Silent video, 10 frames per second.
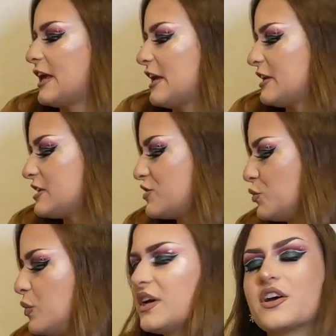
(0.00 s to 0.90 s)
and
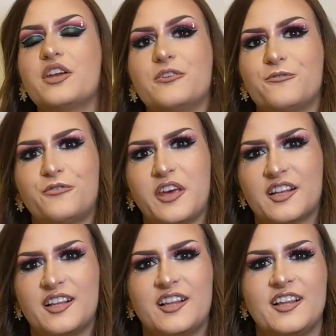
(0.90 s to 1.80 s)
we're gonna
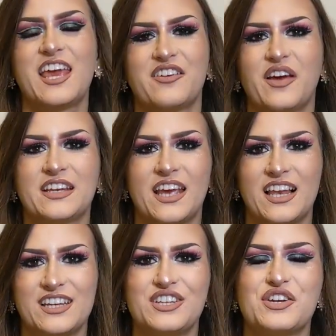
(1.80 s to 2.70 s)
fill the advent
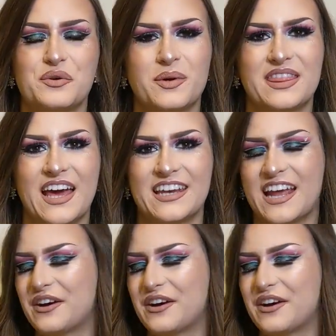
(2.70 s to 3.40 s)
calendar with that